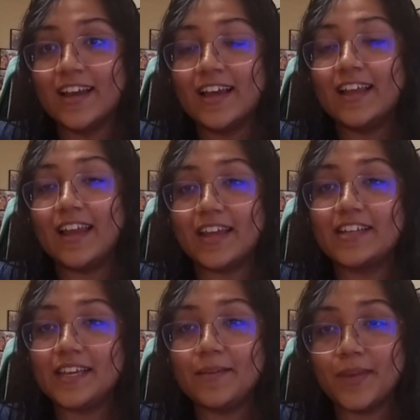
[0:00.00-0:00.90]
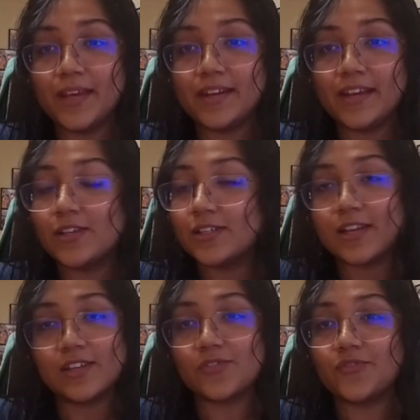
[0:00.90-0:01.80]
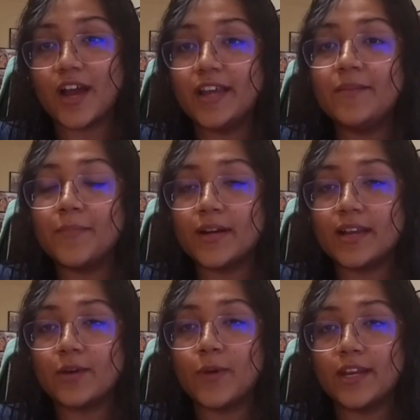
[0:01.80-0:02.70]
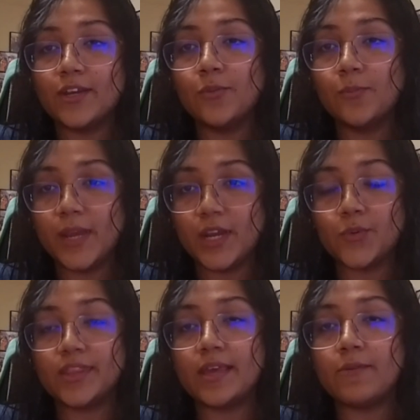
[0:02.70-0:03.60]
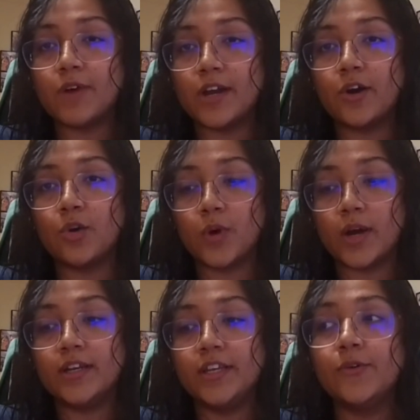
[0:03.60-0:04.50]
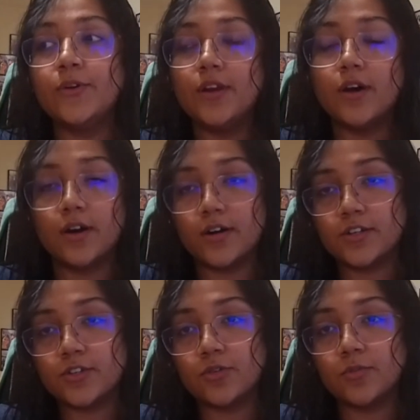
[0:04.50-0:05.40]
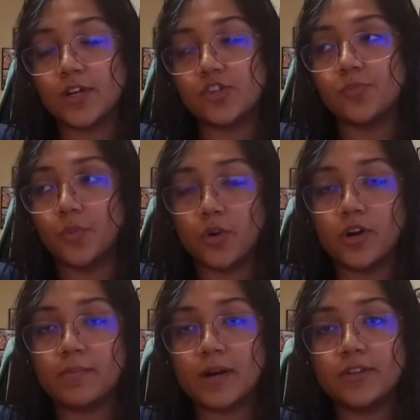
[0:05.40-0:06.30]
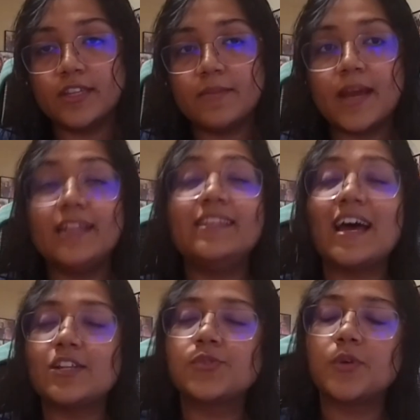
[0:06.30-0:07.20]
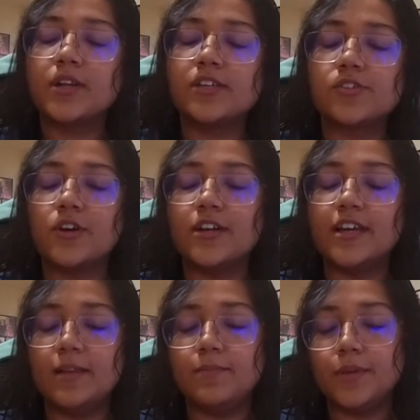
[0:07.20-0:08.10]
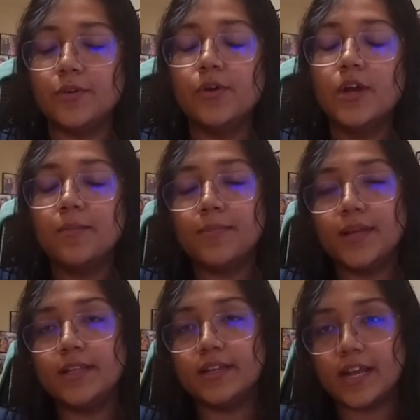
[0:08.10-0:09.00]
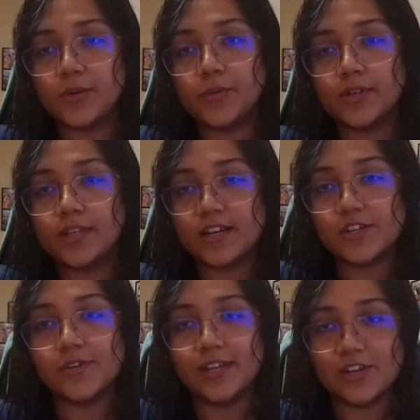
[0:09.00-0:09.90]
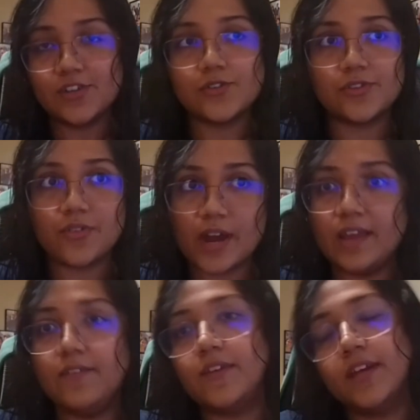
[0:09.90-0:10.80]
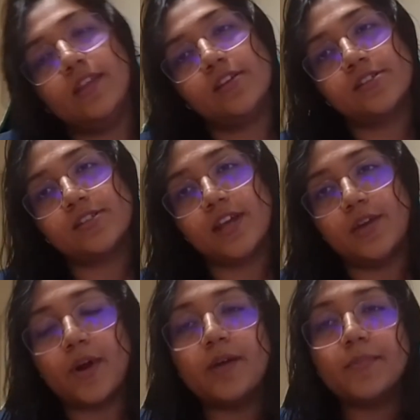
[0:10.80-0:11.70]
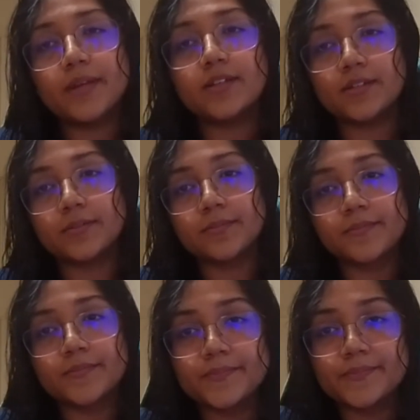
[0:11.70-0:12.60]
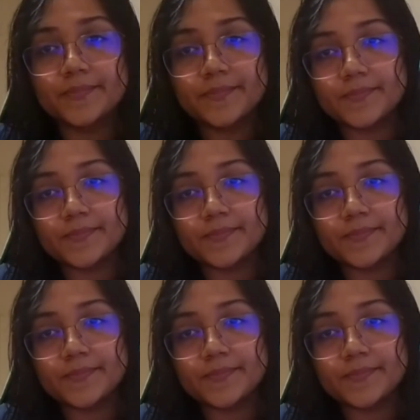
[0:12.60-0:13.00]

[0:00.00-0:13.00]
Like team meetings is fine, but like when you meet with them one-on-one, you learn so much more about them, and that's what is going to help you build the network that you need to thrive in this environment. Right.